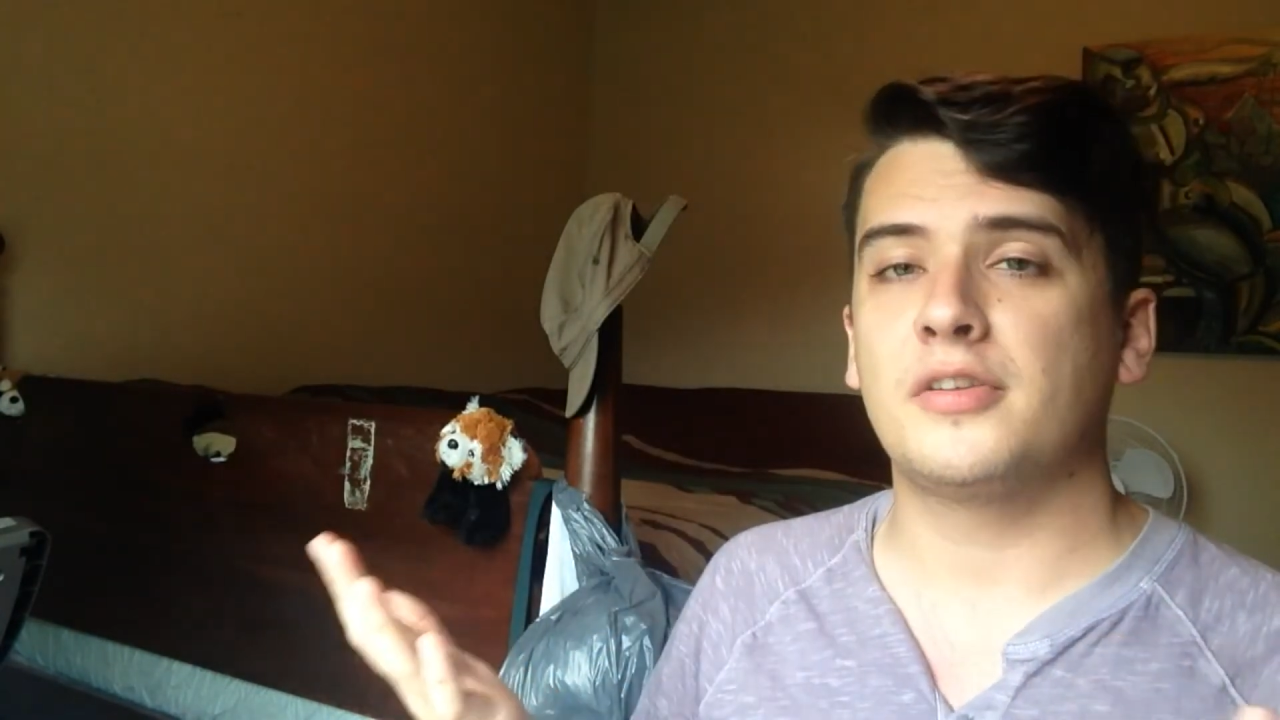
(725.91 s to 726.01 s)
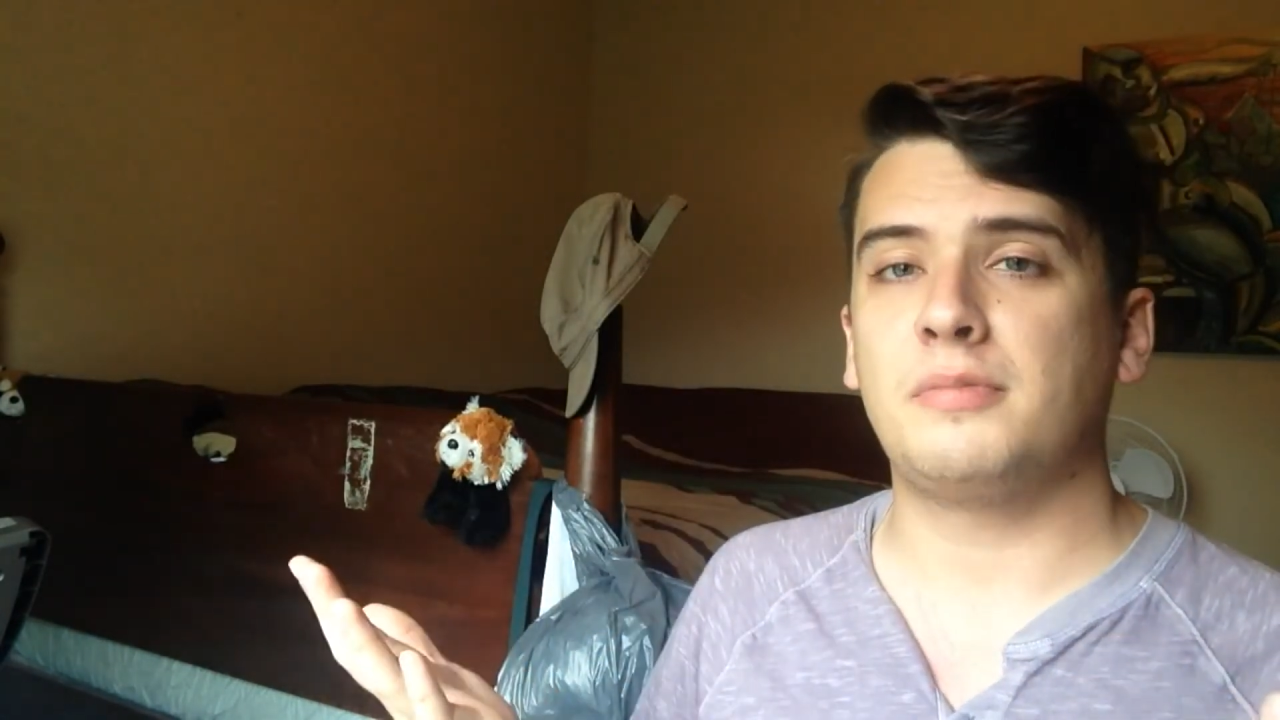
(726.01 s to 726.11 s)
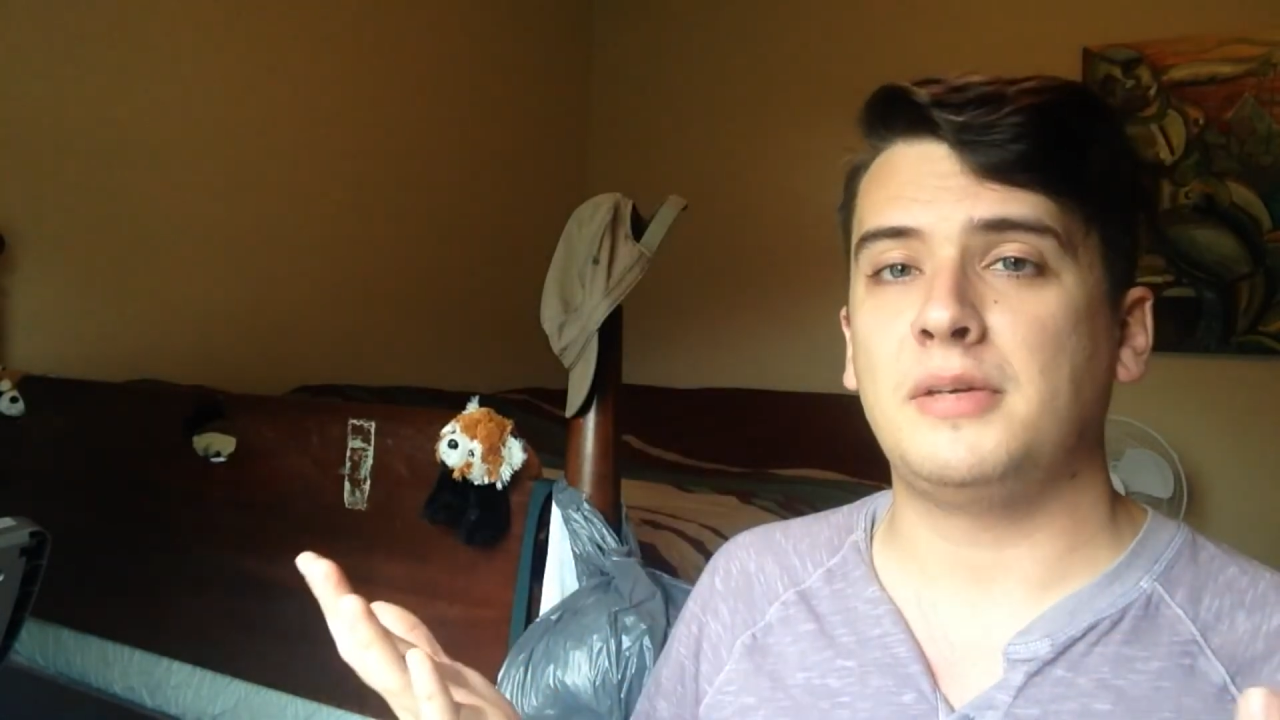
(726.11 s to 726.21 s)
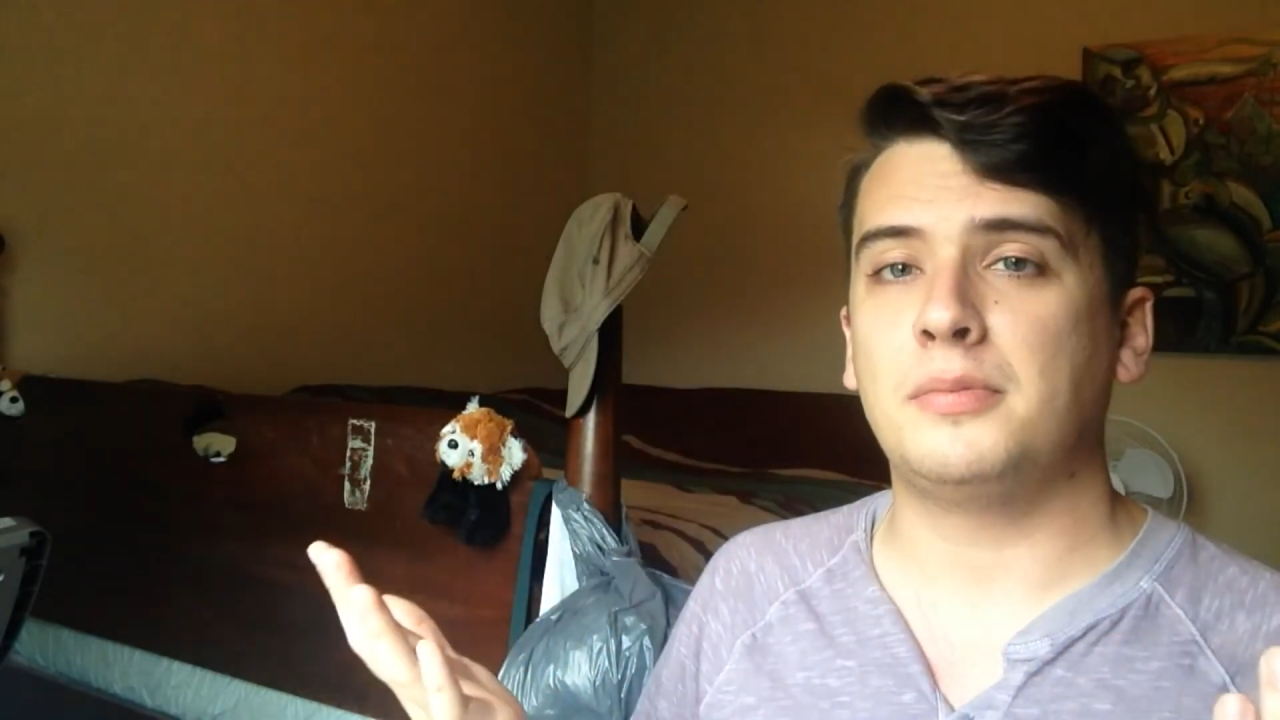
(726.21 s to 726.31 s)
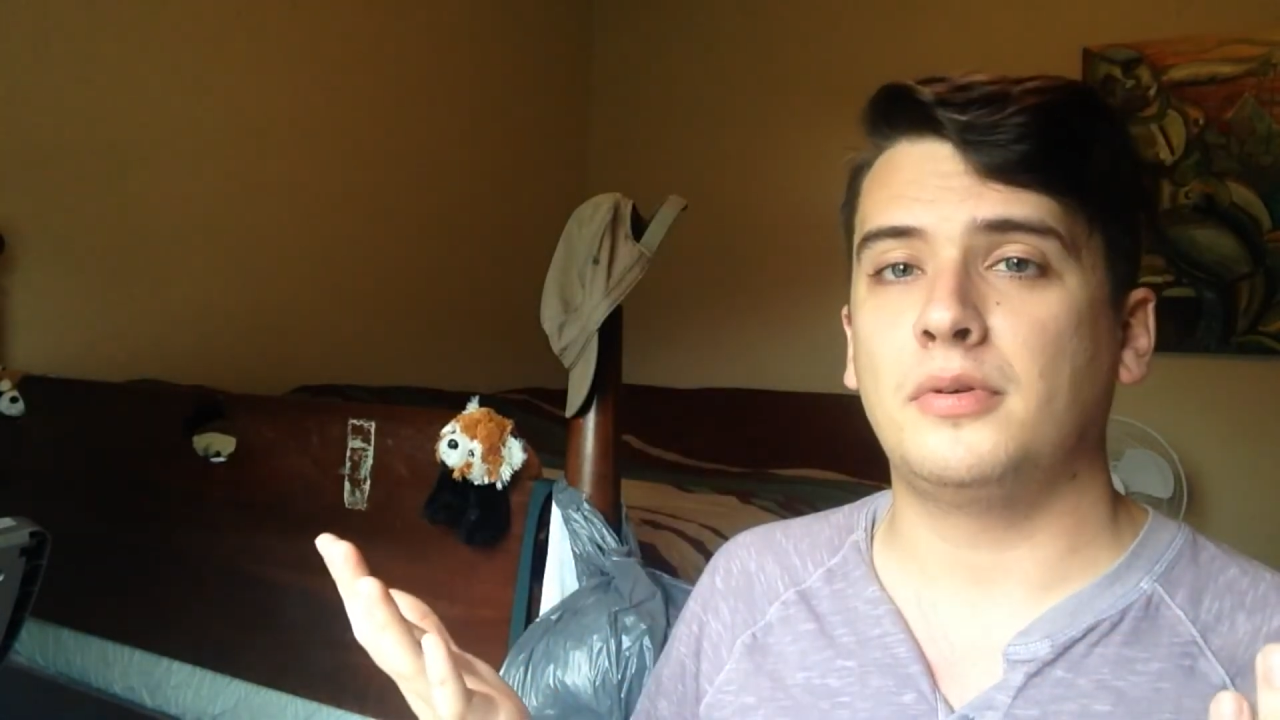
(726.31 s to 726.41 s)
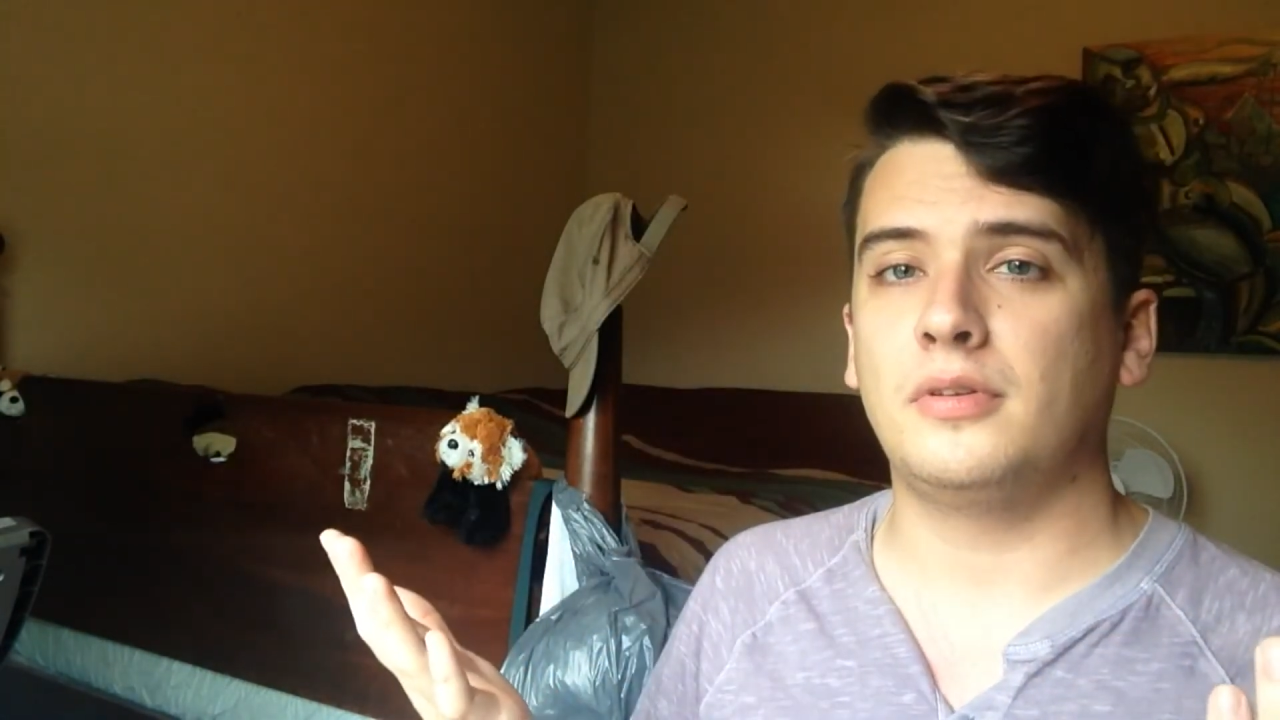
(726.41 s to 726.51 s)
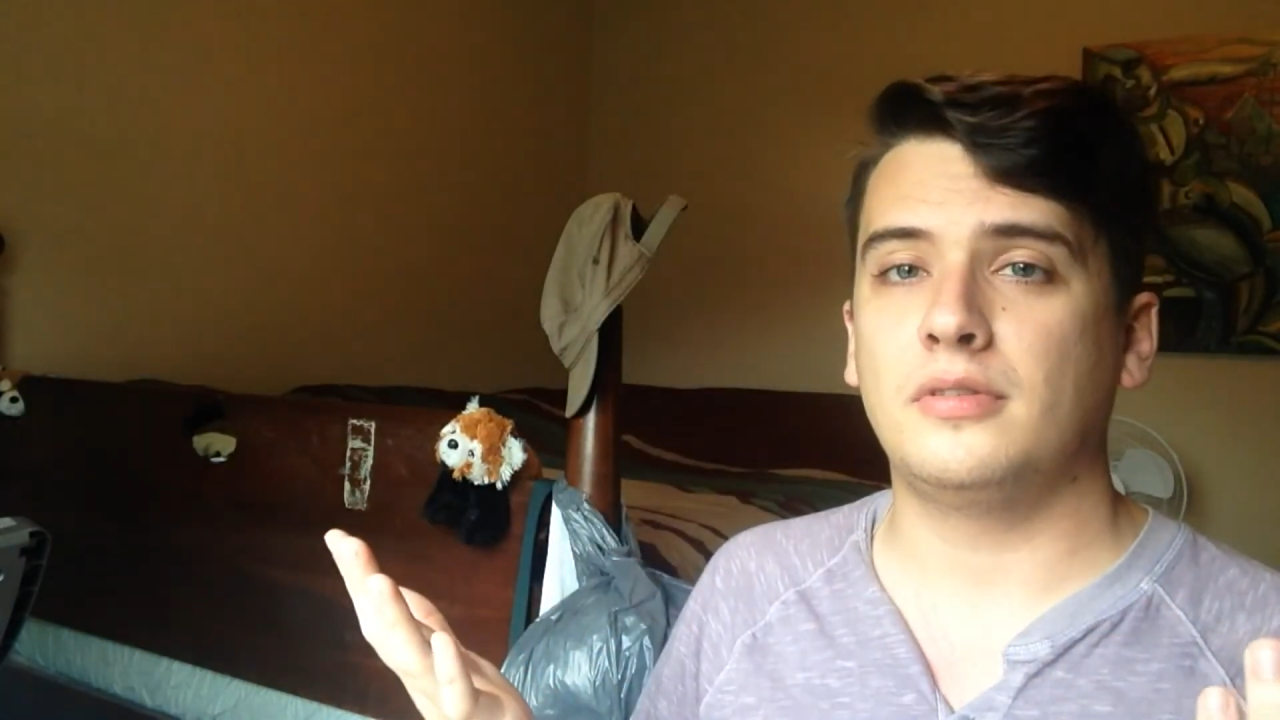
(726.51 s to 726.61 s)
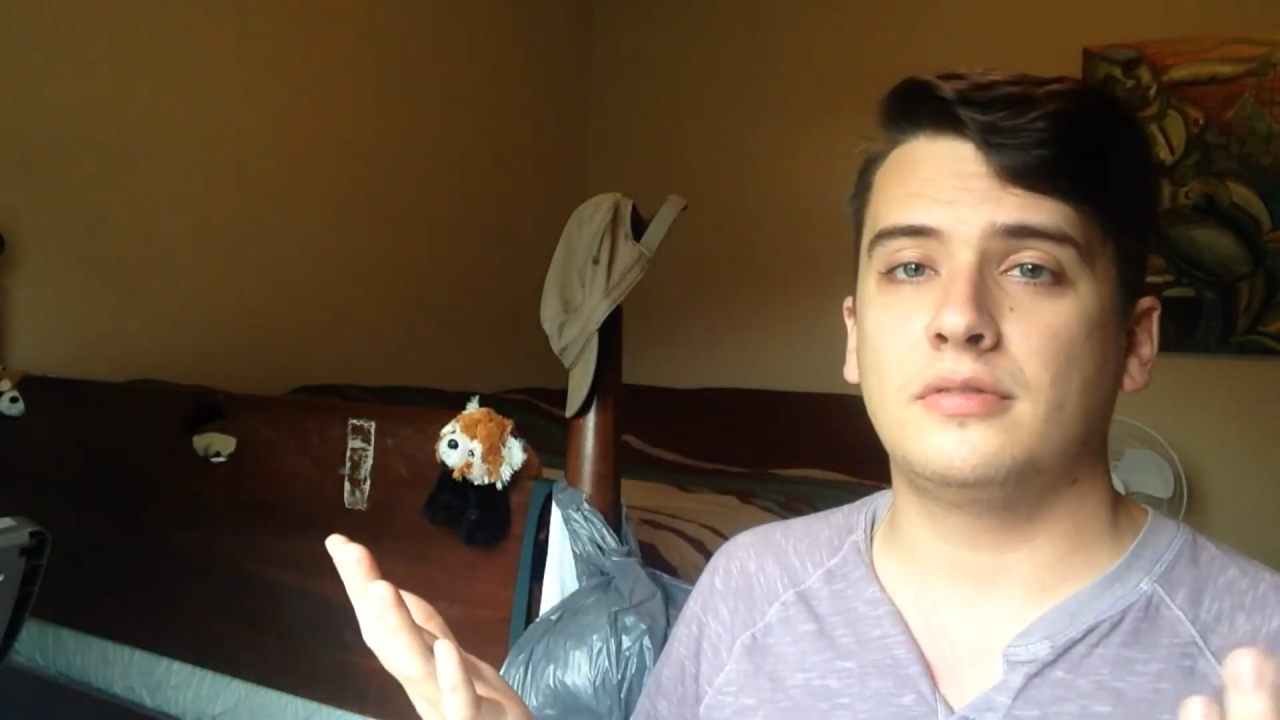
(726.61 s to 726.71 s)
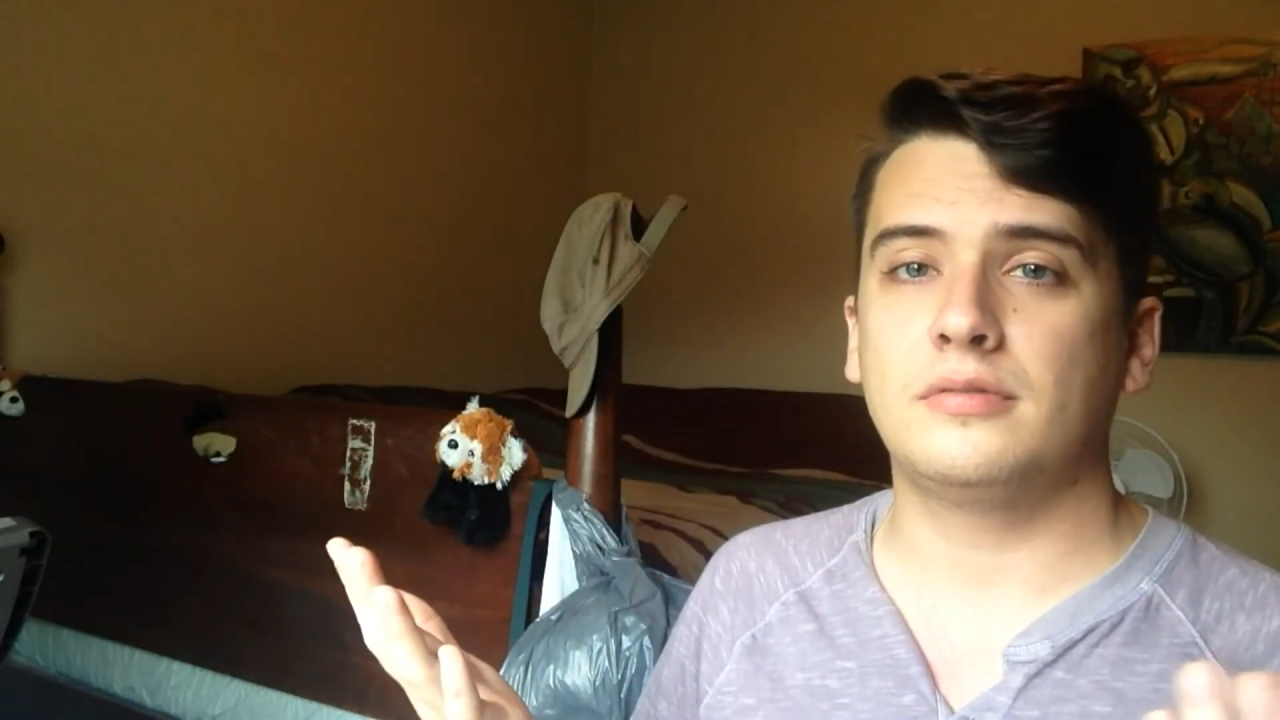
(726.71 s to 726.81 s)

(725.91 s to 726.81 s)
people